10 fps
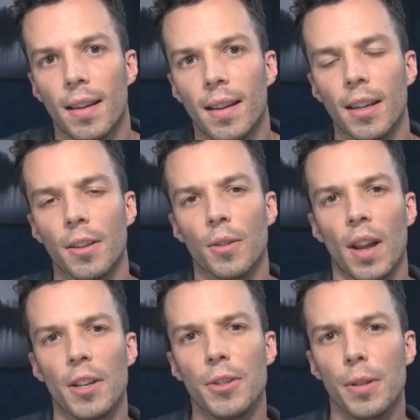And
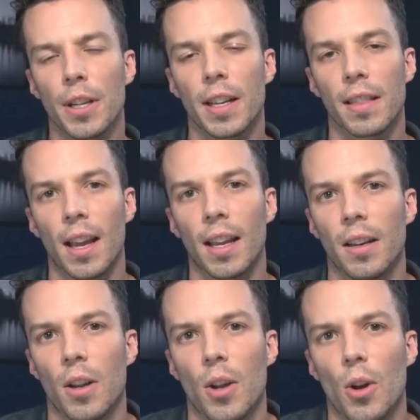as you look at that,
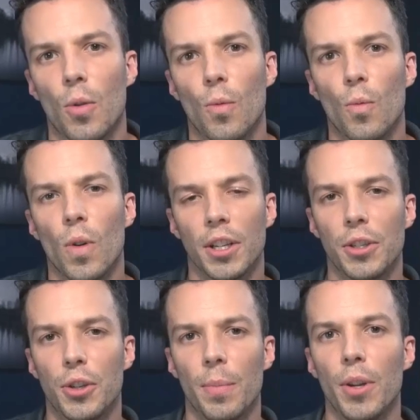what
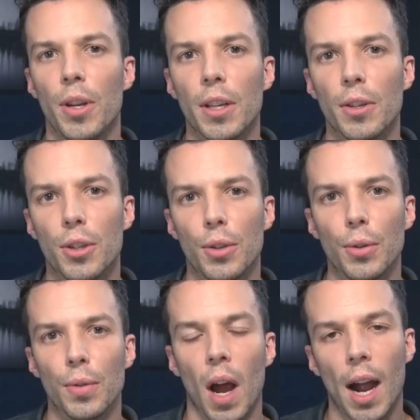contributed
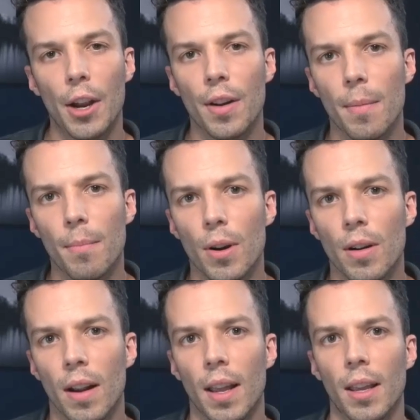to the higher number